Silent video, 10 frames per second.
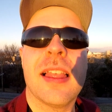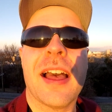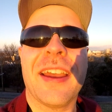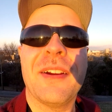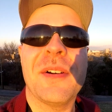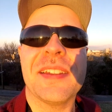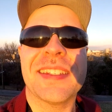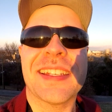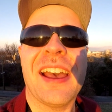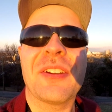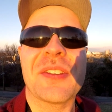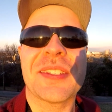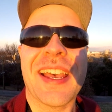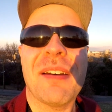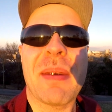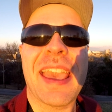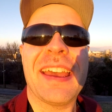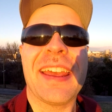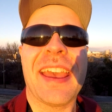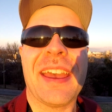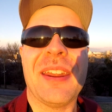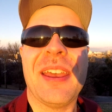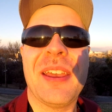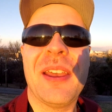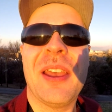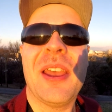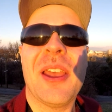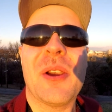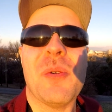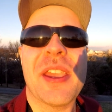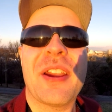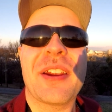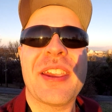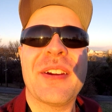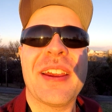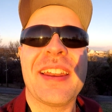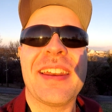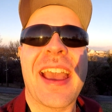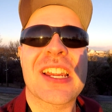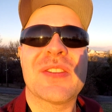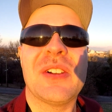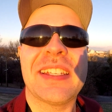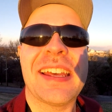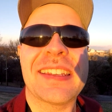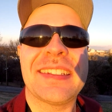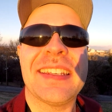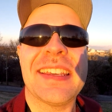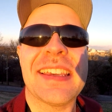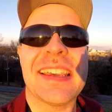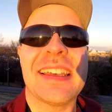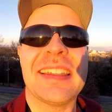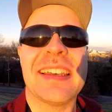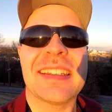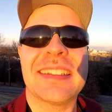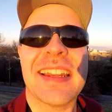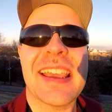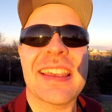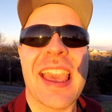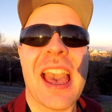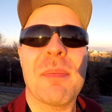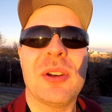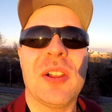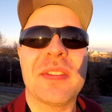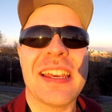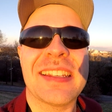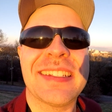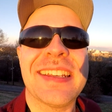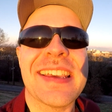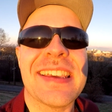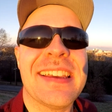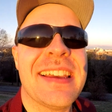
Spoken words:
Heroin Scott, or the Scott Man, and we are here in Nashville, Tennessee, the state capital of Tennessee.